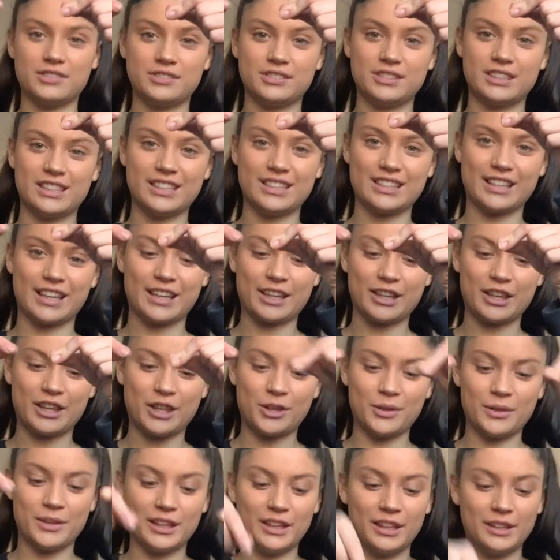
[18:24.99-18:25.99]
And it's like a
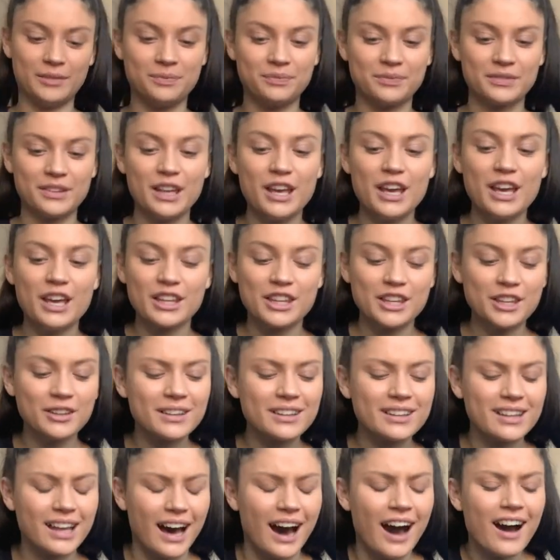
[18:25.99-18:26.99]
cute little
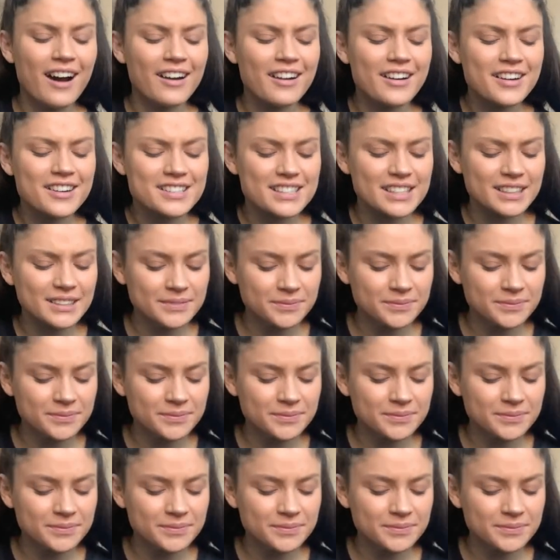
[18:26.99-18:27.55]
heart.